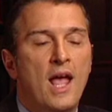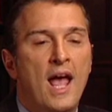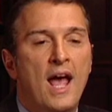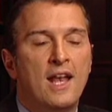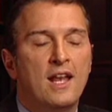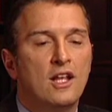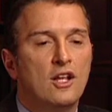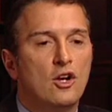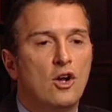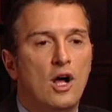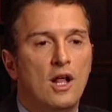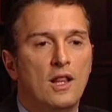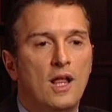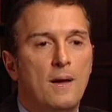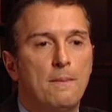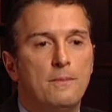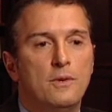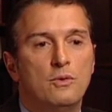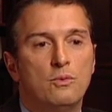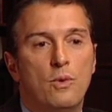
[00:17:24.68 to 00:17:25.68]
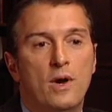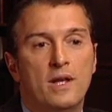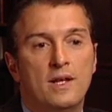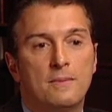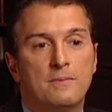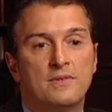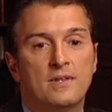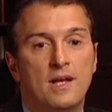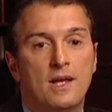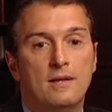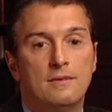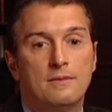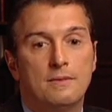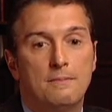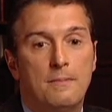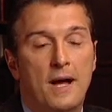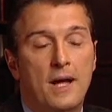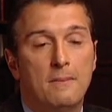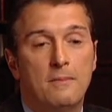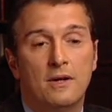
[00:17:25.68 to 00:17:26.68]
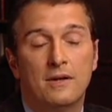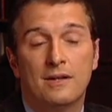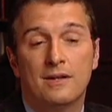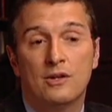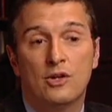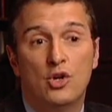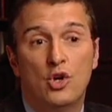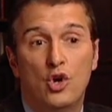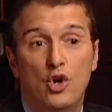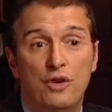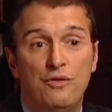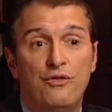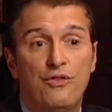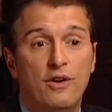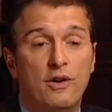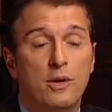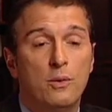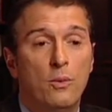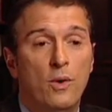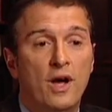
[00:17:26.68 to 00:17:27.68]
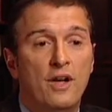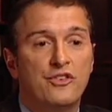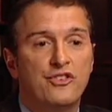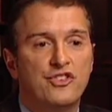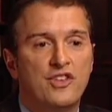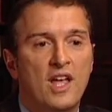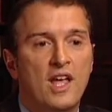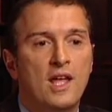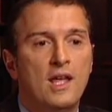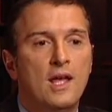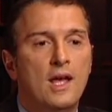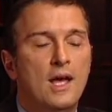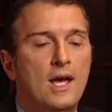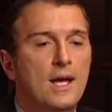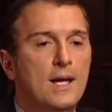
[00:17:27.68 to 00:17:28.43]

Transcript: adding it all up, you wind up saying the bond market could very well stay